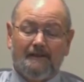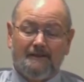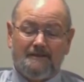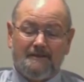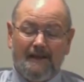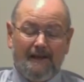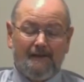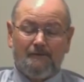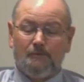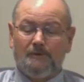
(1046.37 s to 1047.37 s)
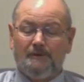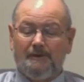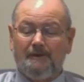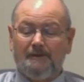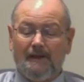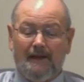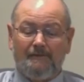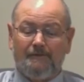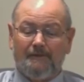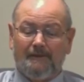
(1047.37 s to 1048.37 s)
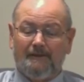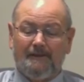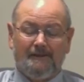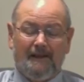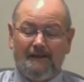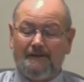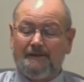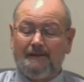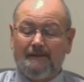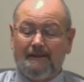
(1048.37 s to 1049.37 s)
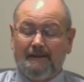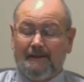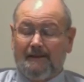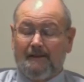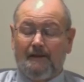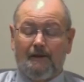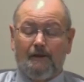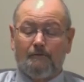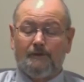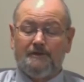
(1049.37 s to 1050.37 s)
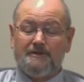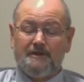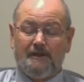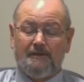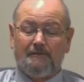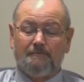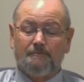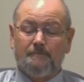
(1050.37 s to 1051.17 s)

his hand with the knife in hand over his son,